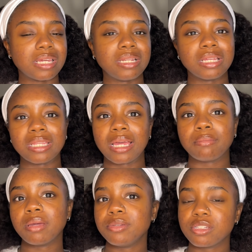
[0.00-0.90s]
and then like
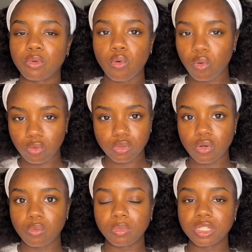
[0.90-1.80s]
maybe some coral
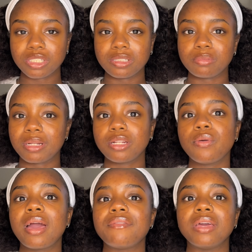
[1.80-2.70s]
tone blushes, but I
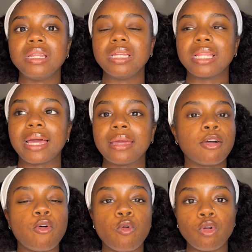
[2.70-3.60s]
don't have any like
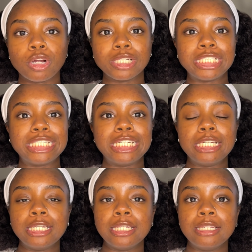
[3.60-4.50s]

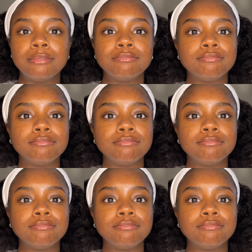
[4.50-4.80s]
orangey,